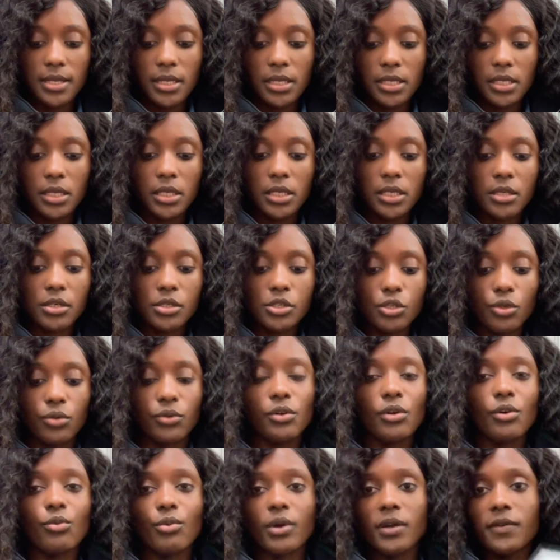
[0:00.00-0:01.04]
in here. So
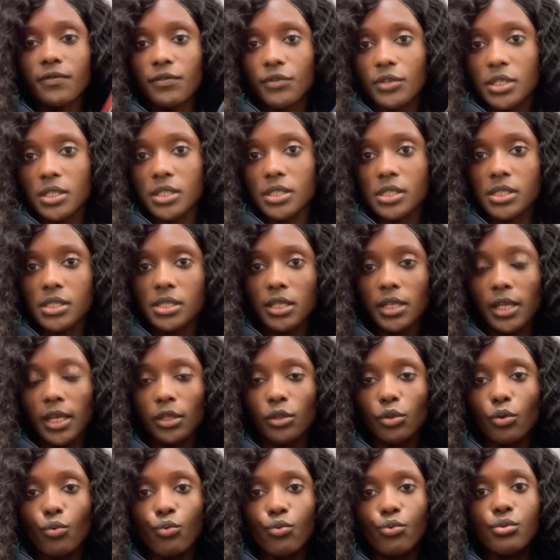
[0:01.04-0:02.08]
they'll reference like
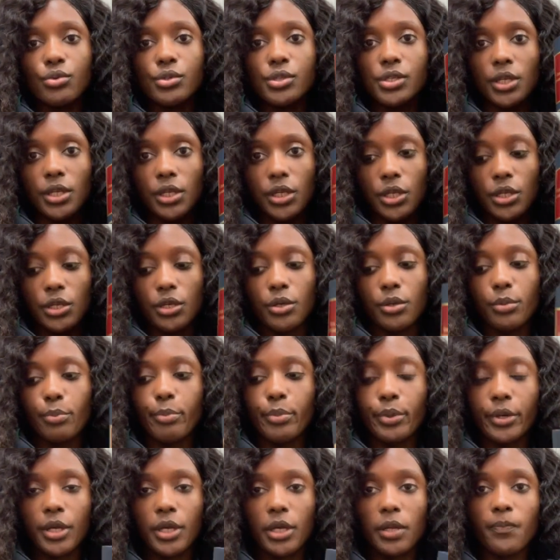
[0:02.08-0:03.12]
the rules in here,
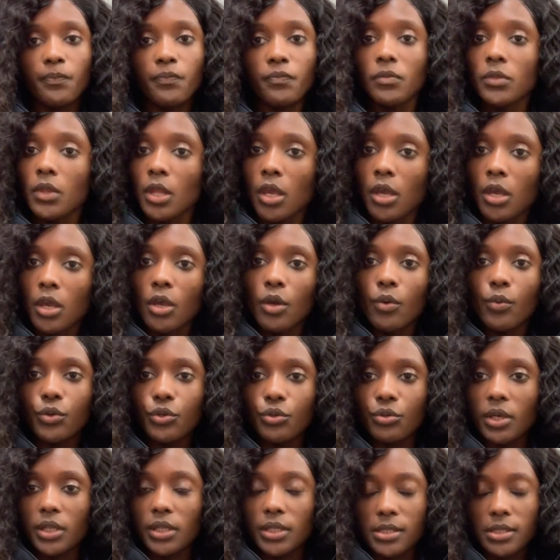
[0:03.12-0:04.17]
but when
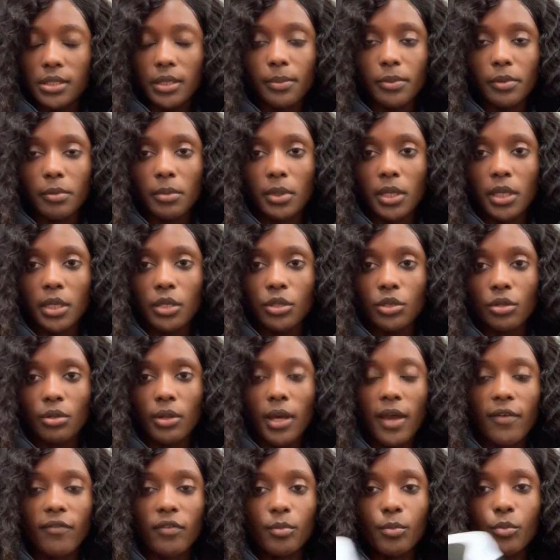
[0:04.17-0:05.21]
you get the supplement, you'll
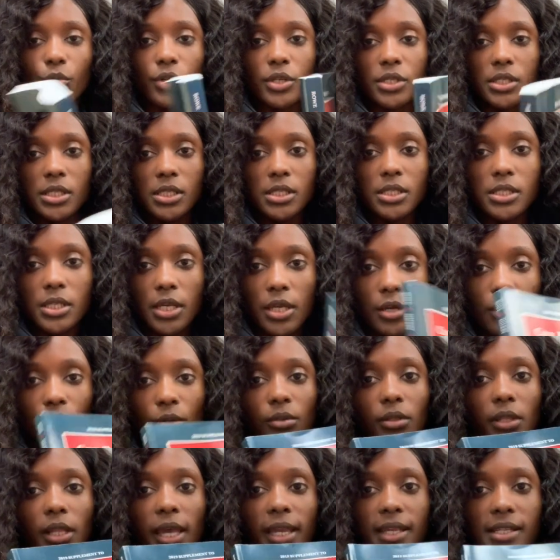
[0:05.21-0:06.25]
have a more
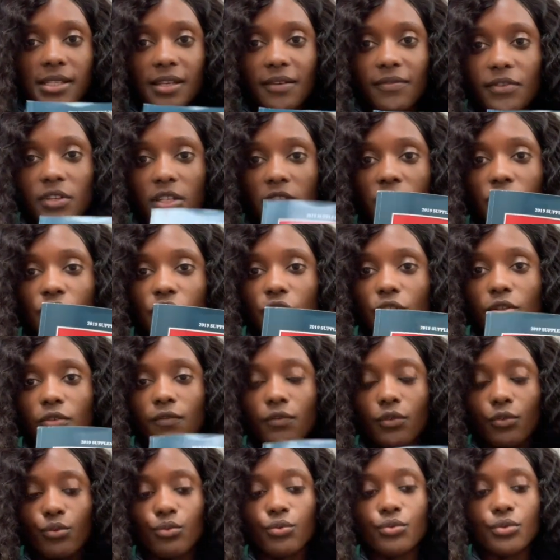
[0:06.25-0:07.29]
detailed like definition of
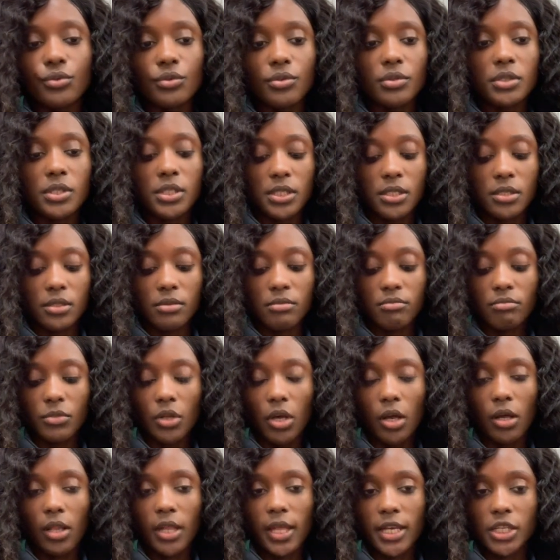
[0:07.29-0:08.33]
the rules and
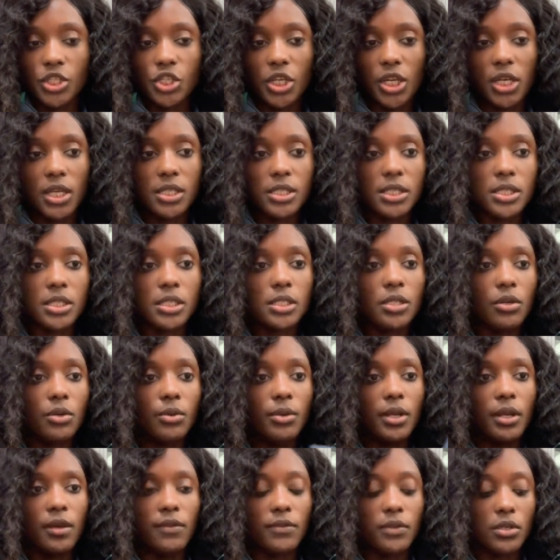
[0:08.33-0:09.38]
all that jazz or
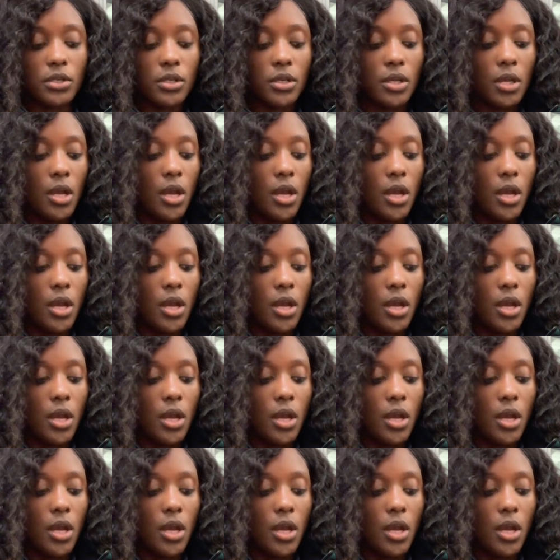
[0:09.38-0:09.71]
whatever.